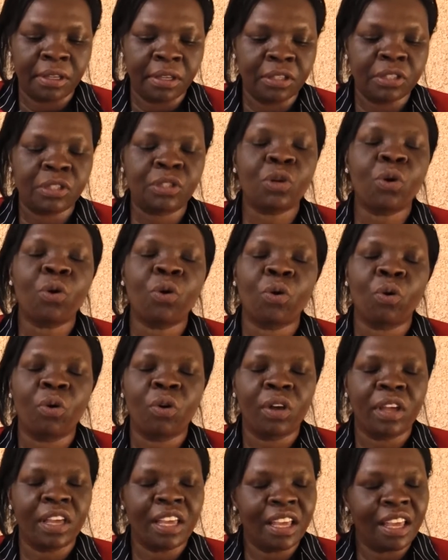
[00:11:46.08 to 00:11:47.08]
So
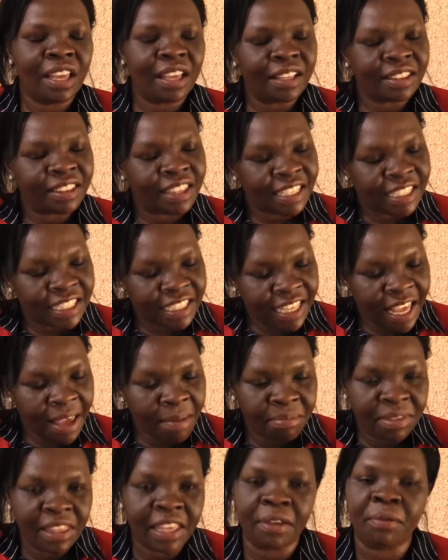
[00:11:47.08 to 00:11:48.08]
the
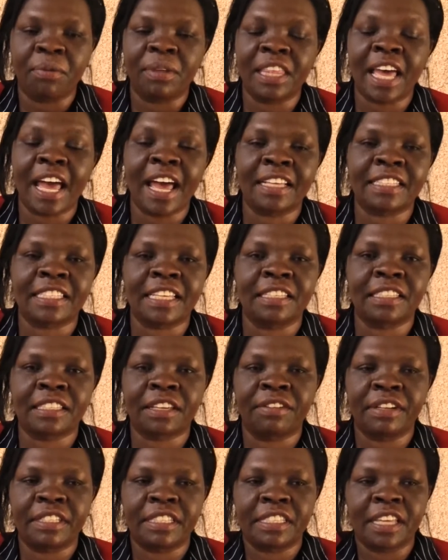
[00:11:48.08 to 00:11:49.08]
same thing with us as
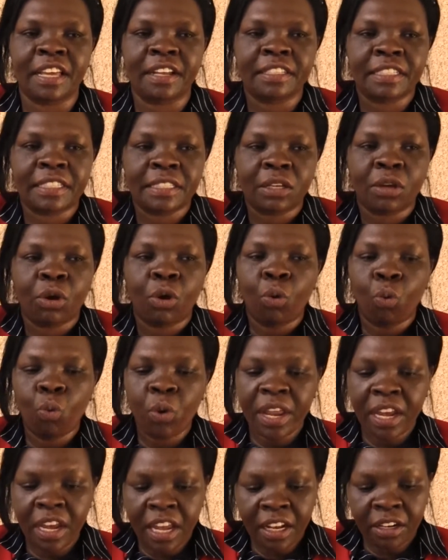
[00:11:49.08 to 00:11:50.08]
Christians.
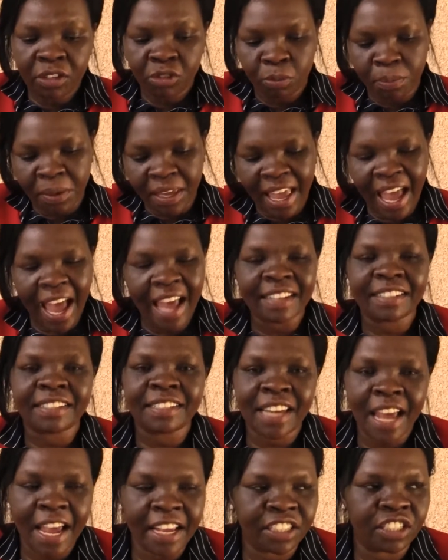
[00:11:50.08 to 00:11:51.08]
We need to be
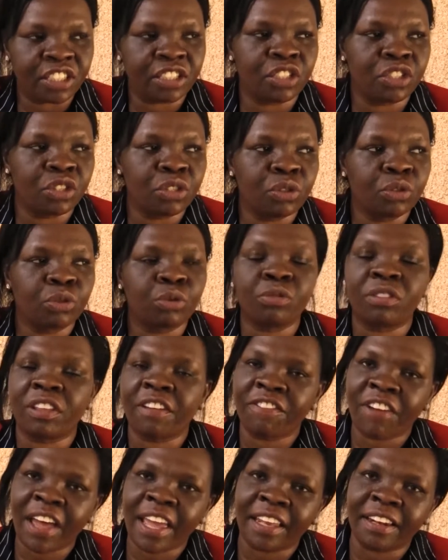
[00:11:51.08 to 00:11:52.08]
attached to
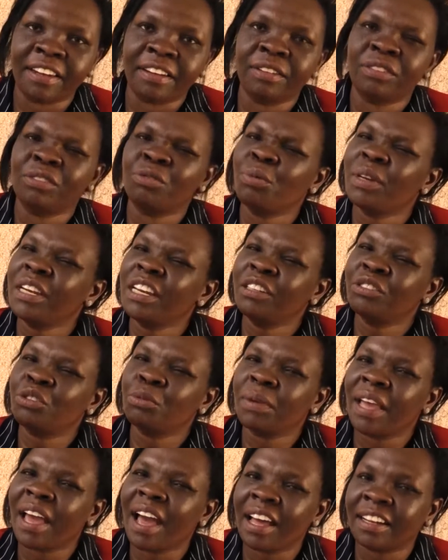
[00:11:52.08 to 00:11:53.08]
the vine. We need
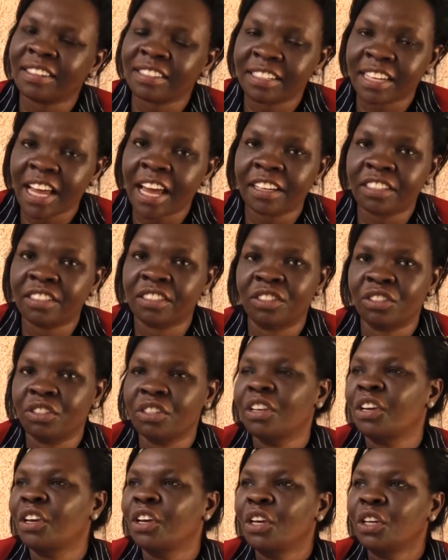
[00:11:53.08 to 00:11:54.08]
to be attached
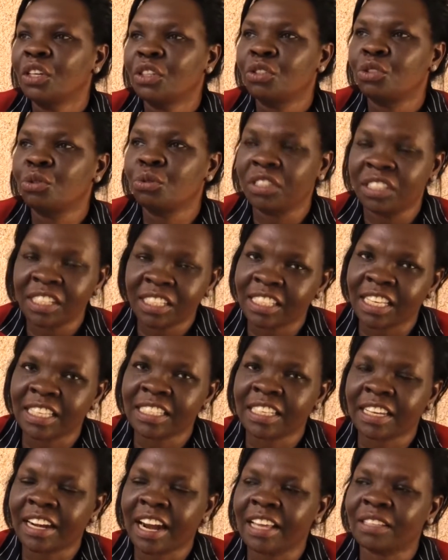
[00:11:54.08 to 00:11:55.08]
to
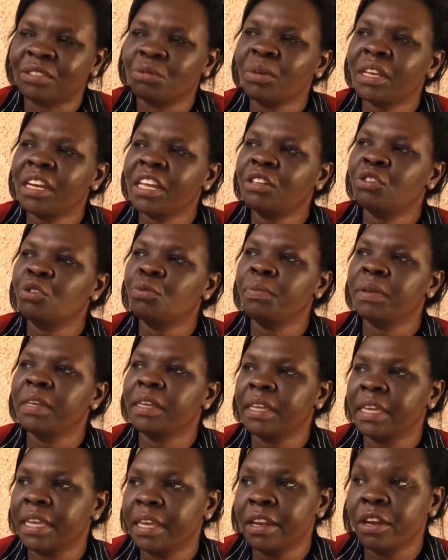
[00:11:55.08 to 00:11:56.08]
Jesus Christ. We need to
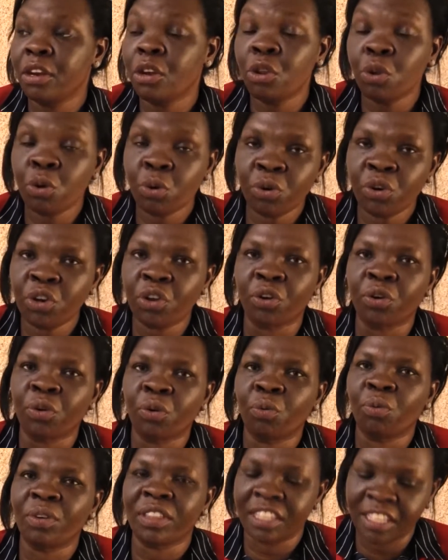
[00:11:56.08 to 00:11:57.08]
be in
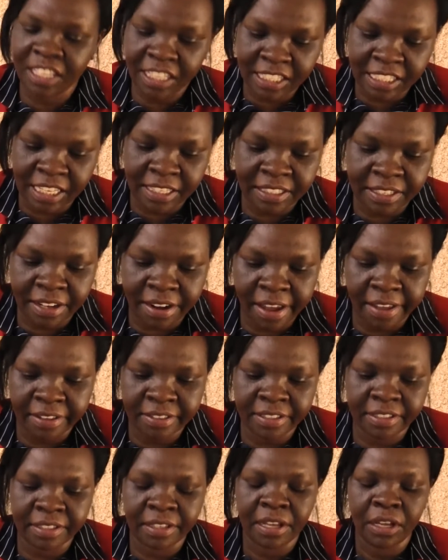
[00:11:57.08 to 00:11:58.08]
union with Jesus
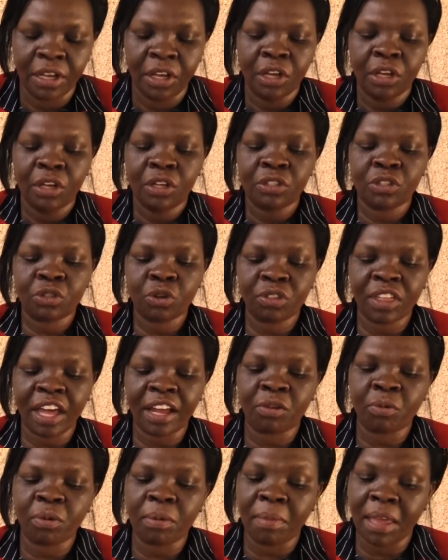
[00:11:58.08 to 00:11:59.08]
Christ so
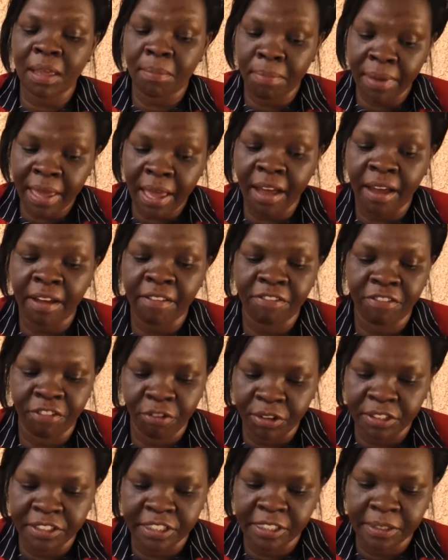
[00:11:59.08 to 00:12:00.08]
that we may bear
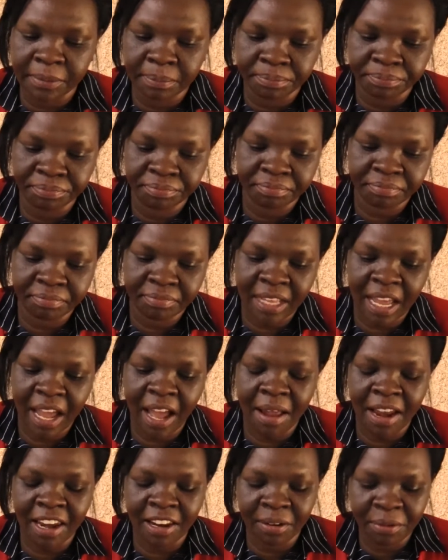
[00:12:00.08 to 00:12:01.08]
fruit.
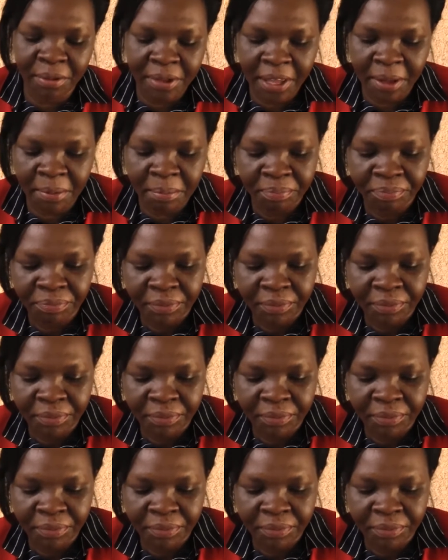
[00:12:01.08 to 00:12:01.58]
Hallelujah.